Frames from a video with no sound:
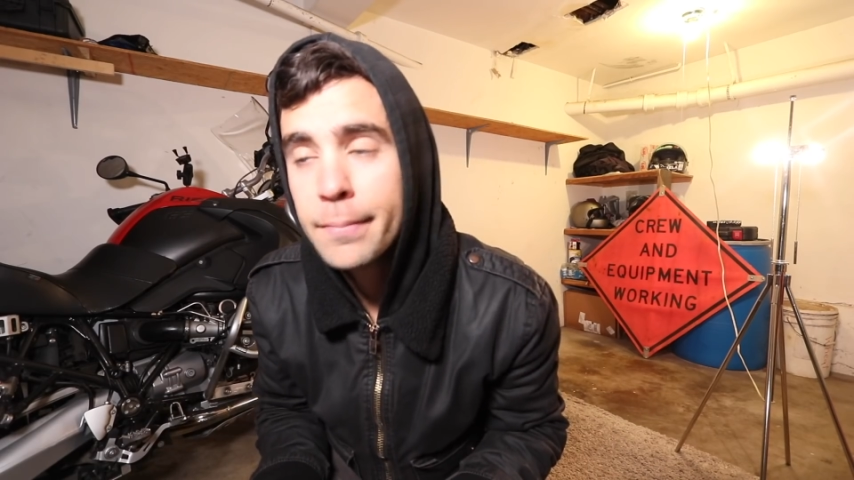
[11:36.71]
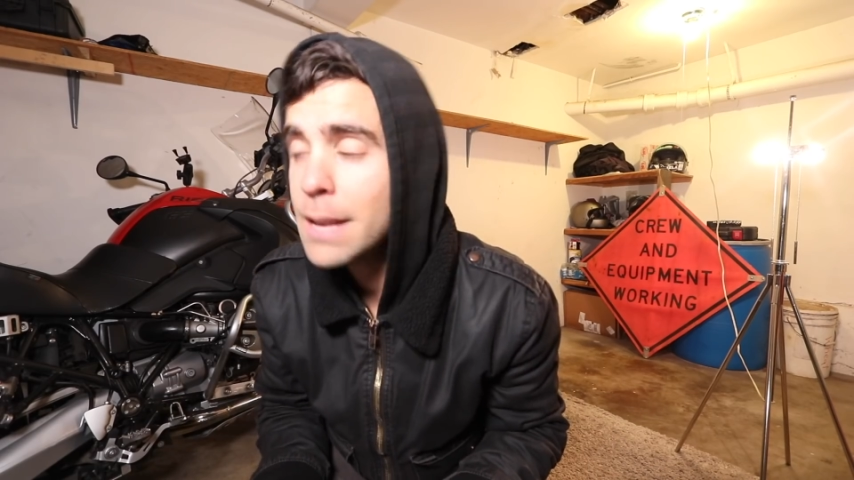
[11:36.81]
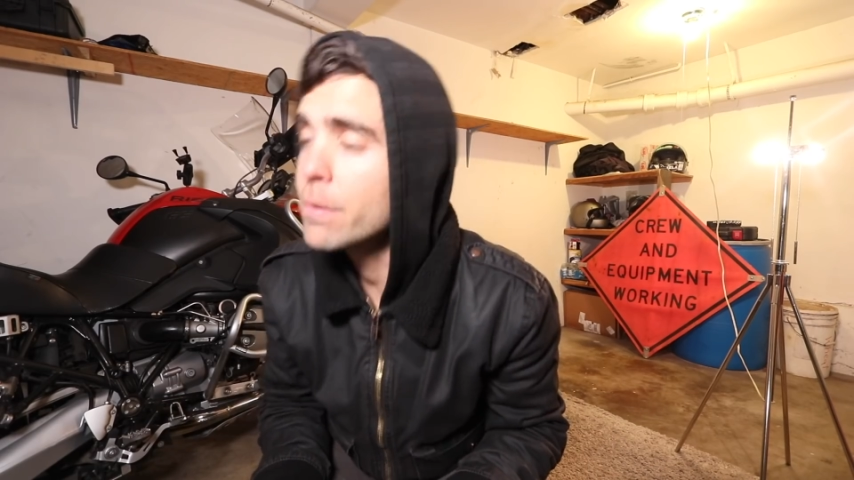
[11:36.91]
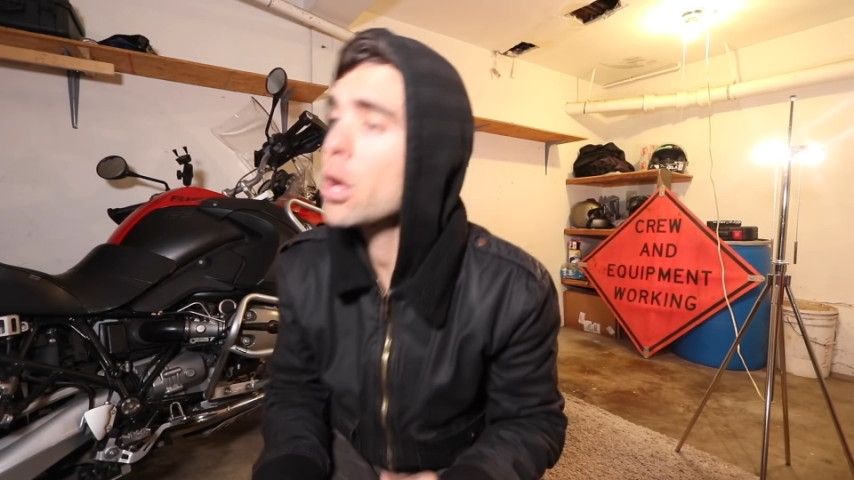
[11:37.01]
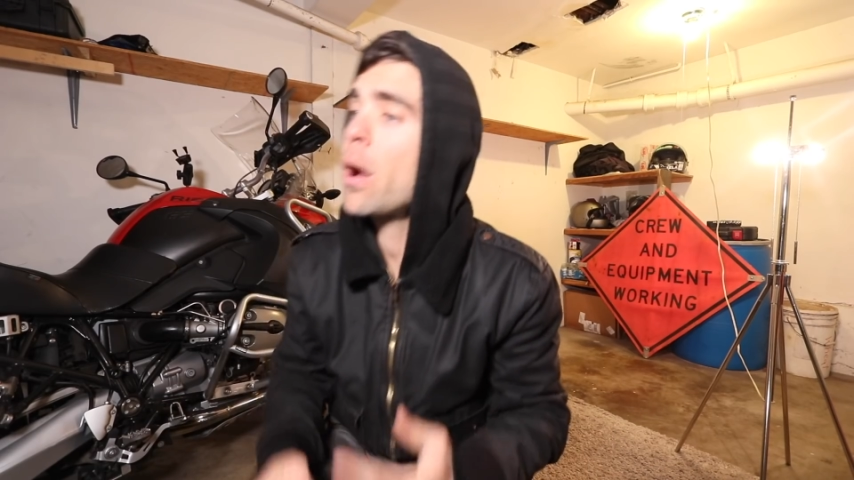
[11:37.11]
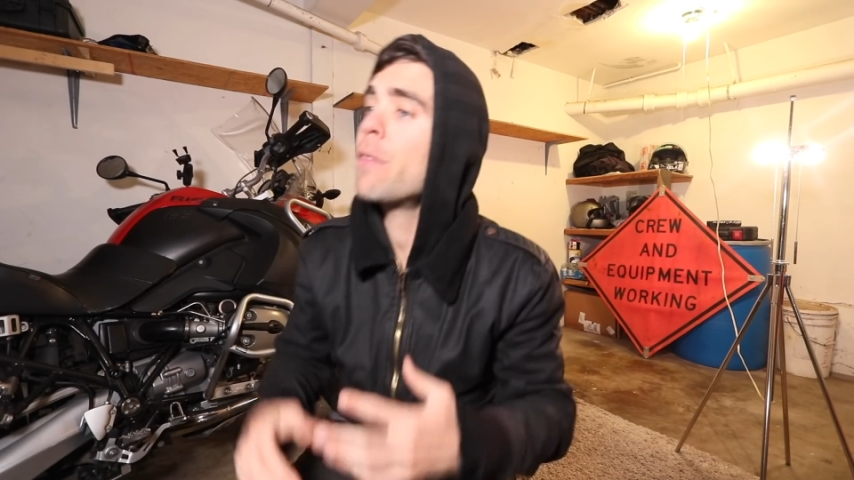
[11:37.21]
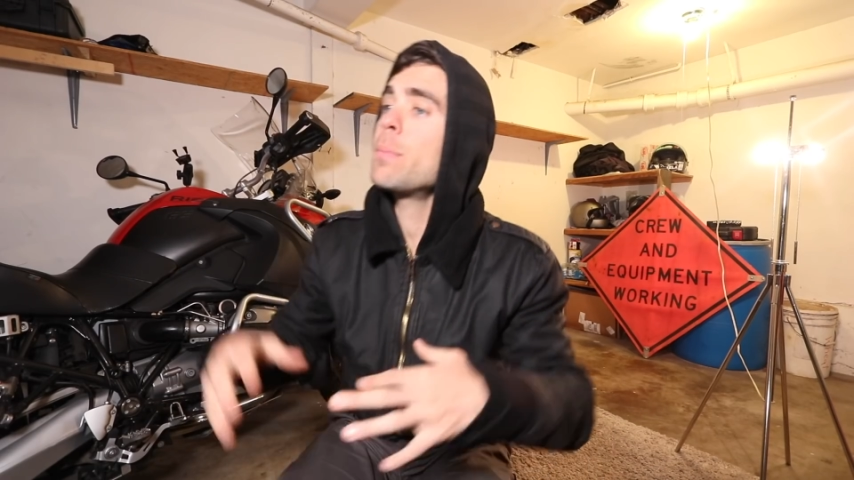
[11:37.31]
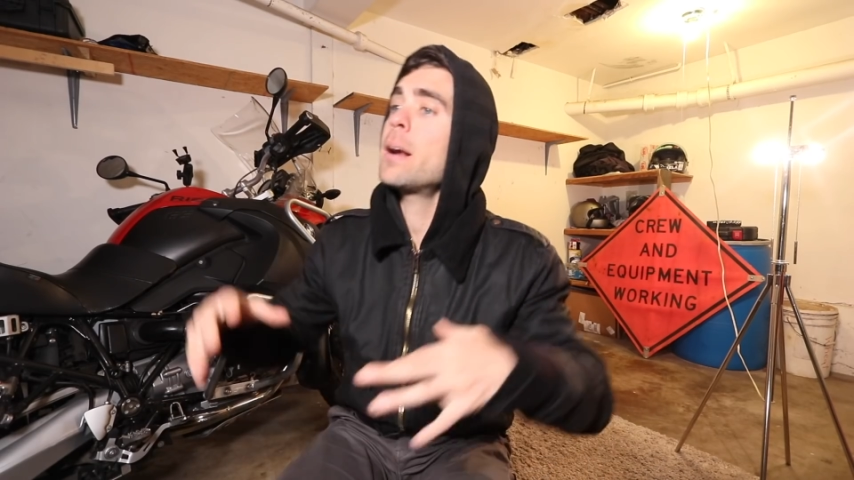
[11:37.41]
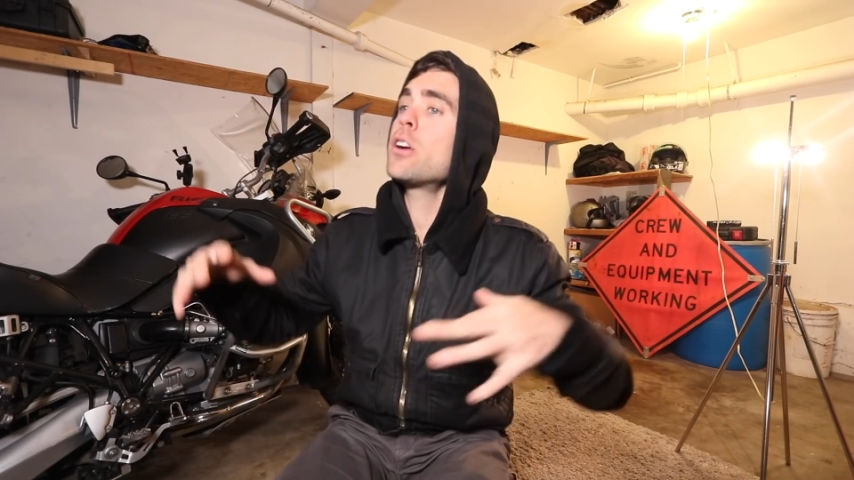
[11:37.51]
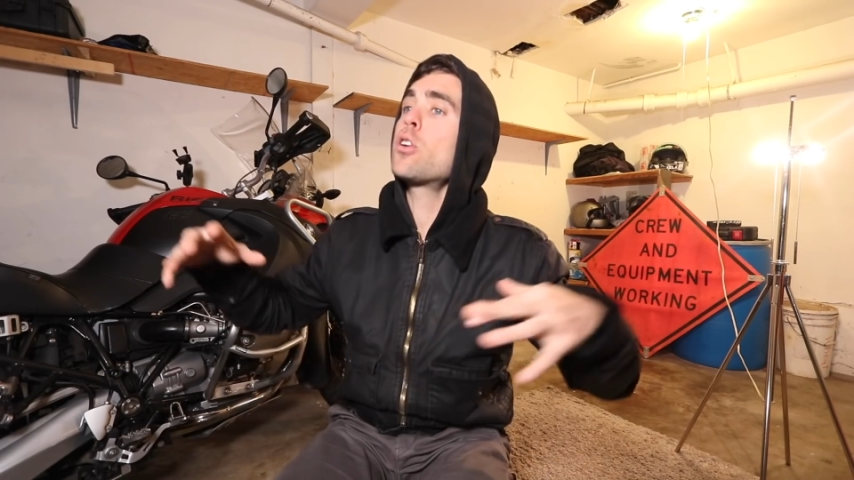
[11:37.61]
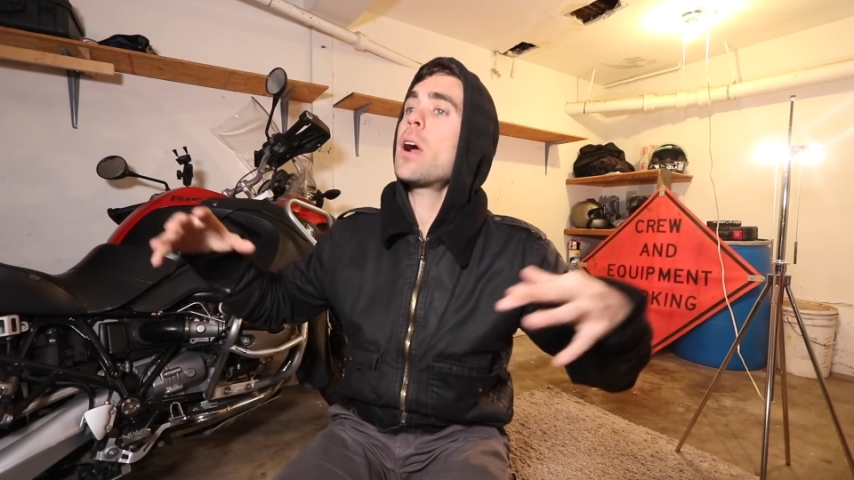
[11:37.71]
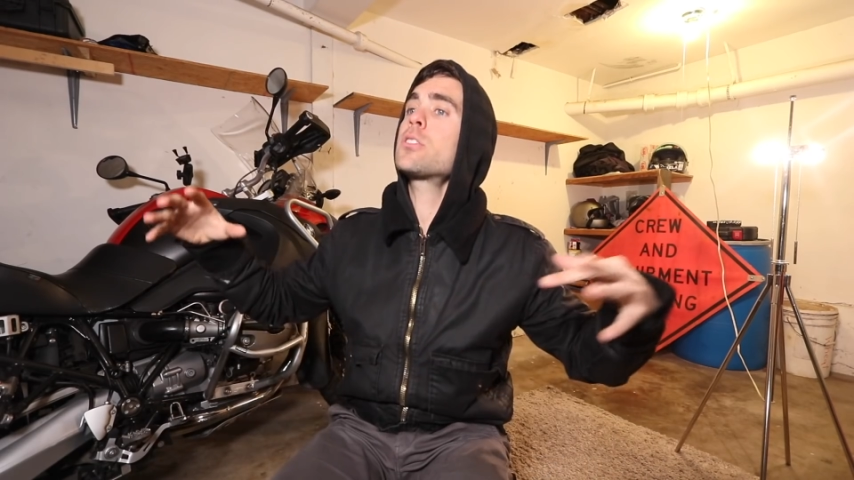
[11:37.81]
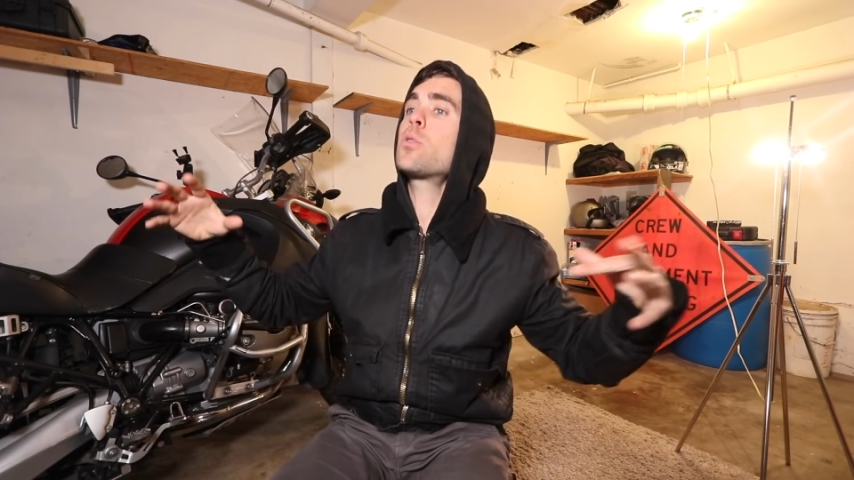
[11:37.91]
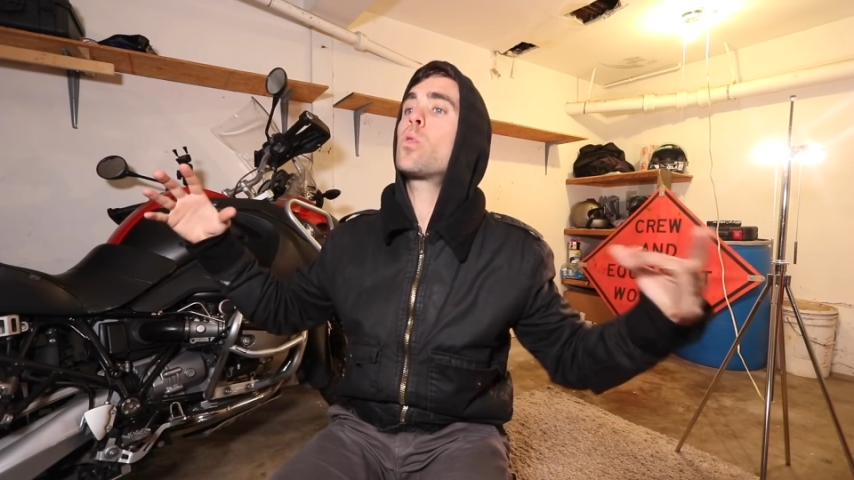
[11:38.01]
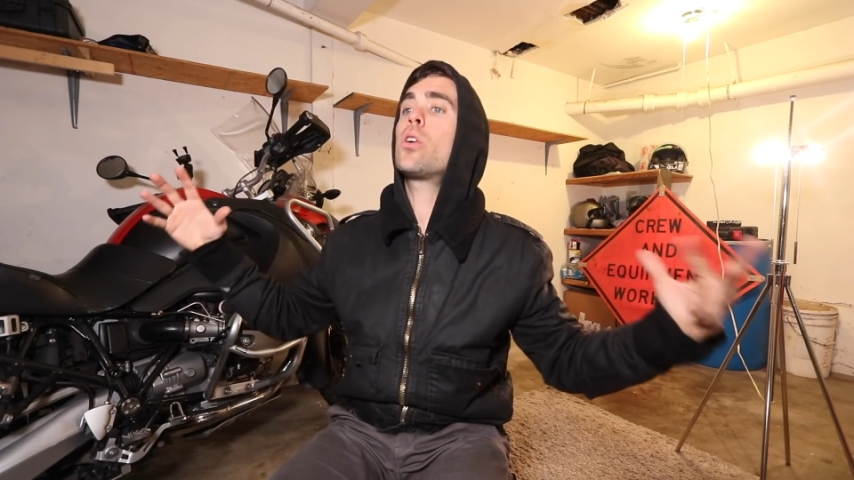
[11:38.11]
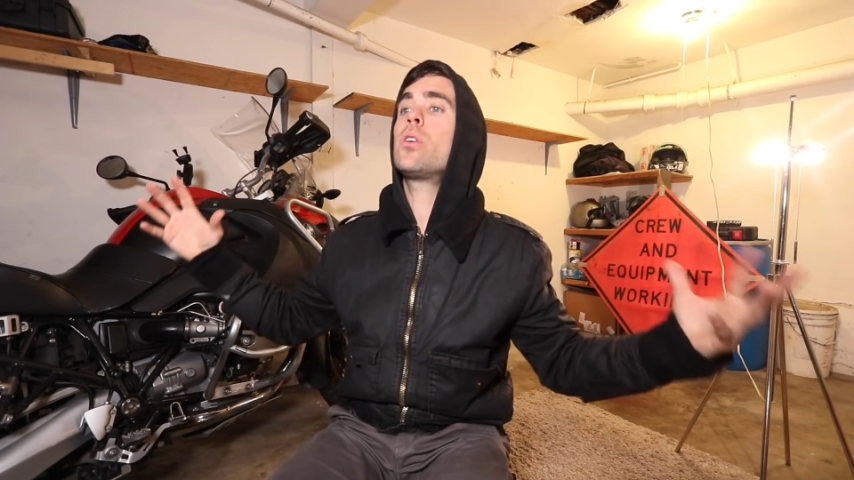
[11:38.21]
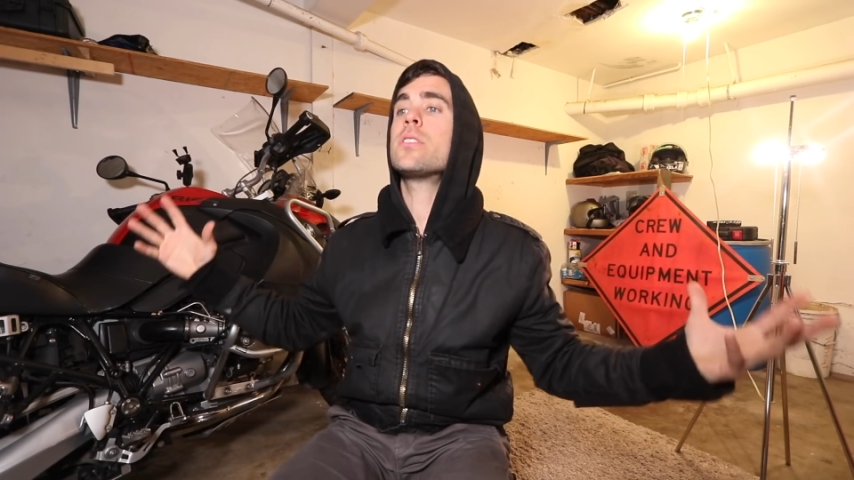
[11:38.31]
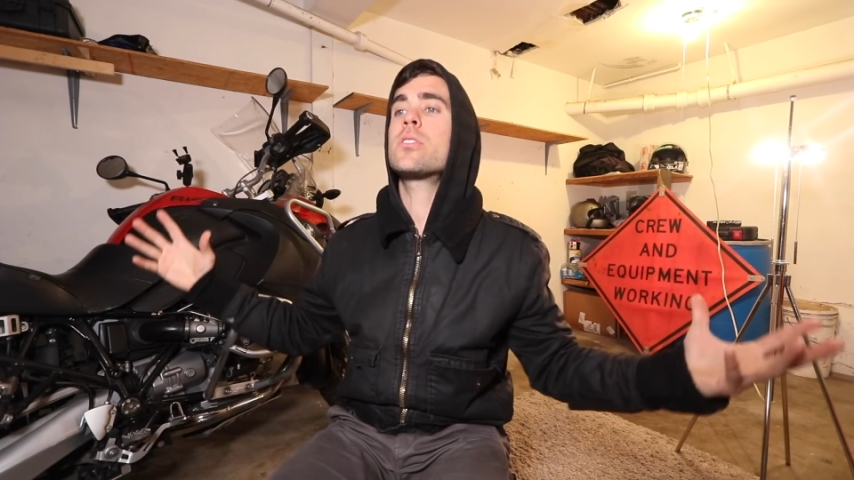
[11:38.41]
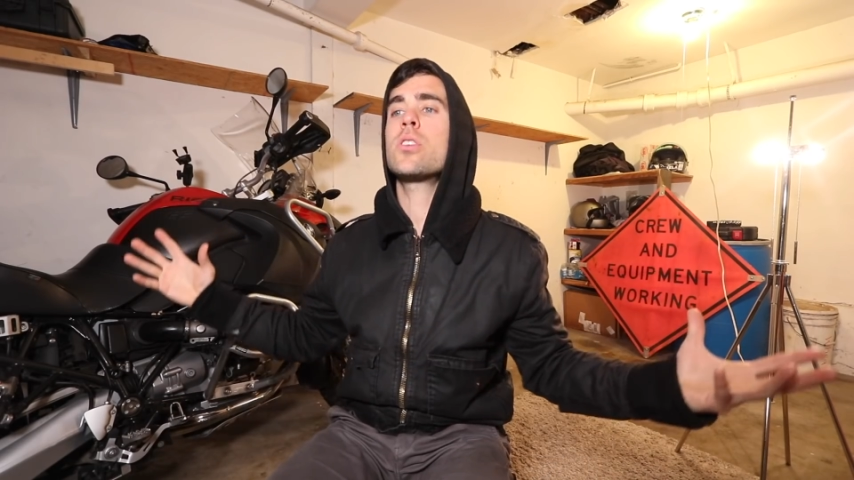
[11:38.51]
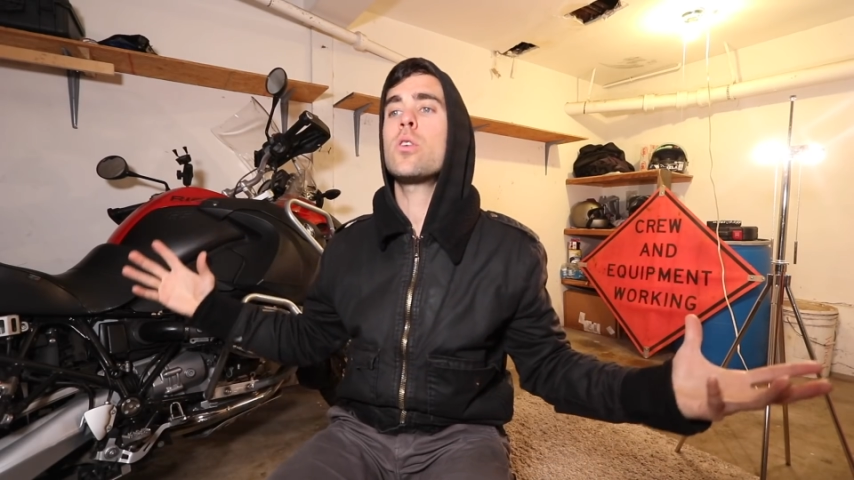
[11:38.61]
Even though everybody across the world
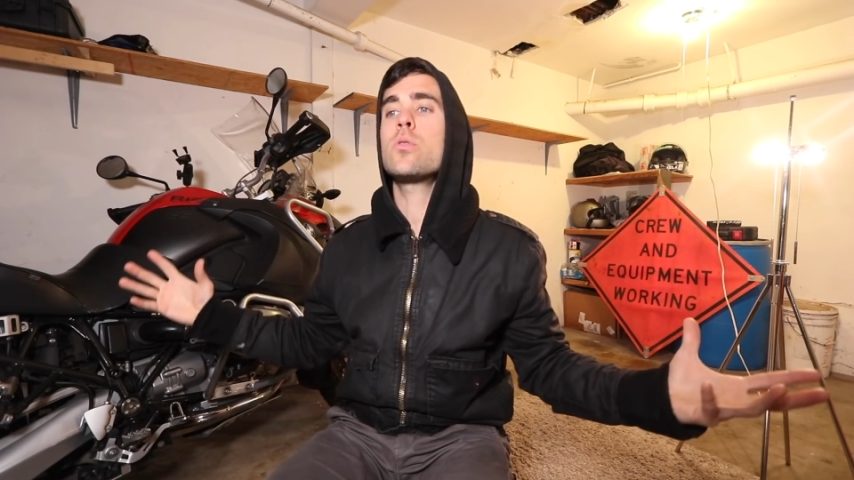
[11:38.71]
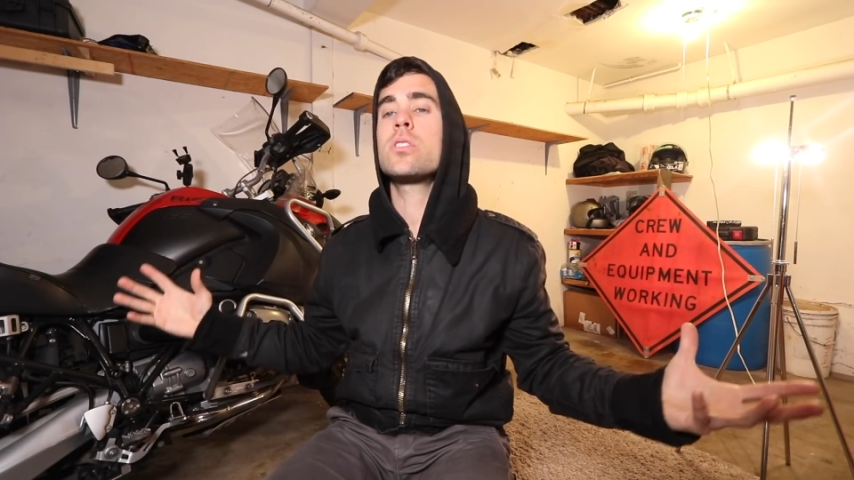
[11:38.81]
is so